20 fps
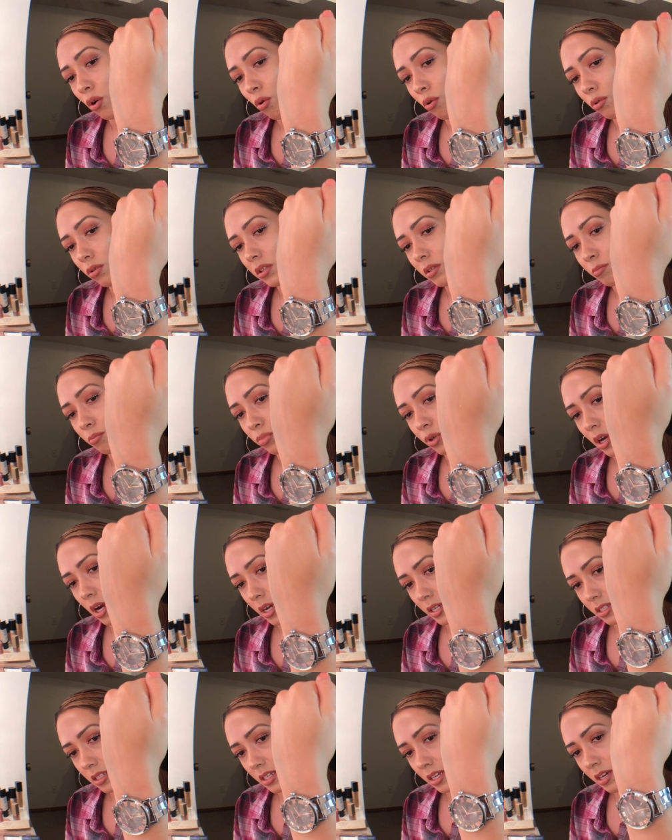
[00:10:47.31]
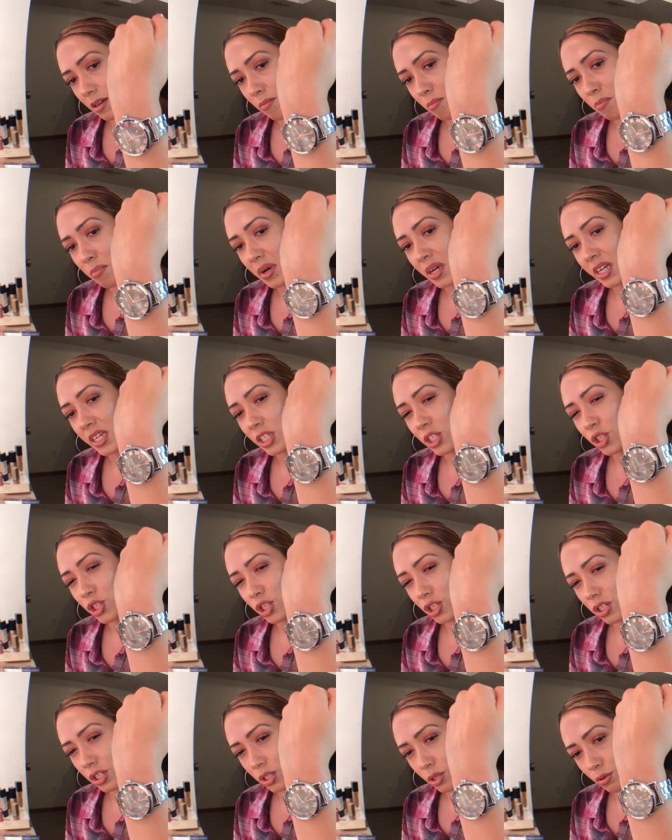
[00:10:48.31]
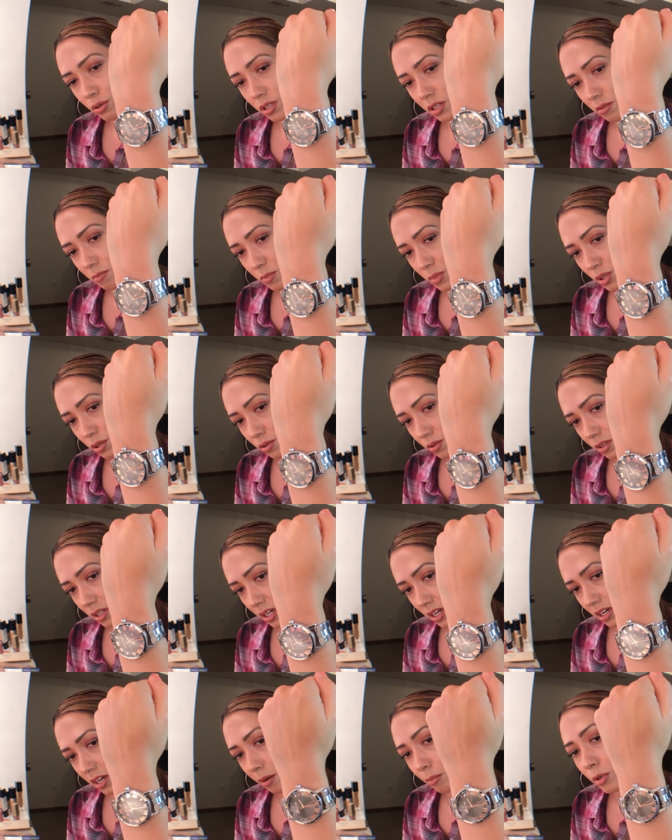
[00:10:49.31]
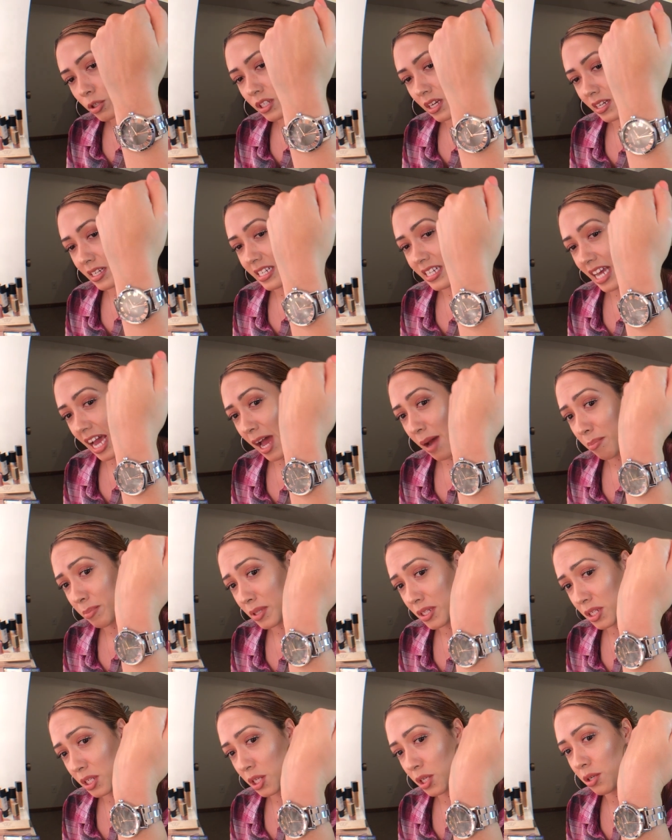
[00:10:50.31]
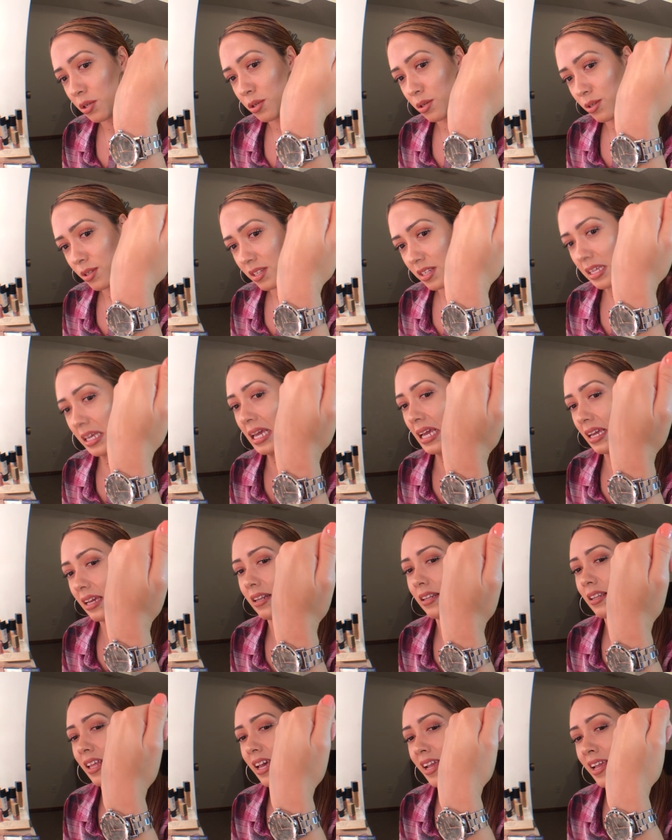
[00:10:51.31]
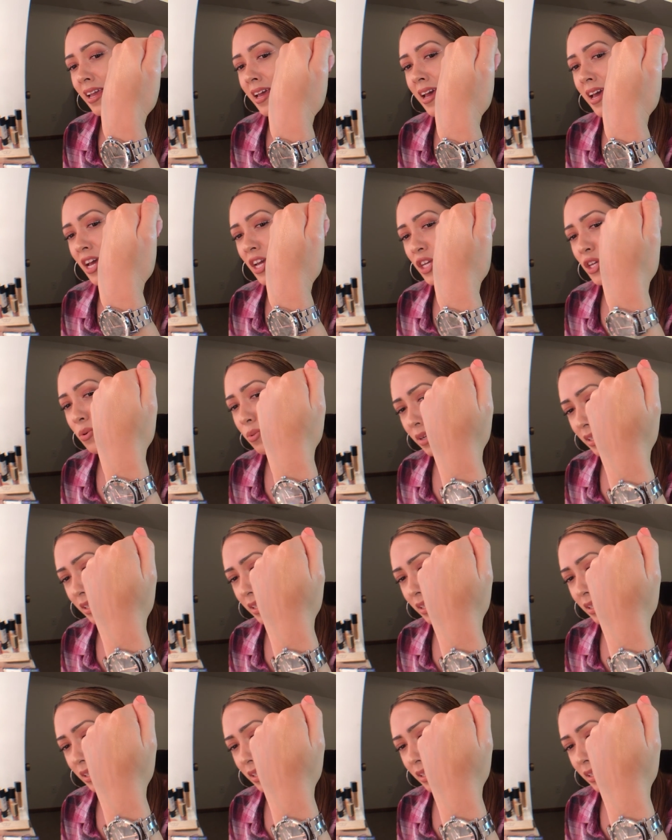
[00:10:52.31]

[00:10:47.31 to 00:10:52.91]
gold and bronzy, but it's just so smooth and it almost adapts to your skin. Like, you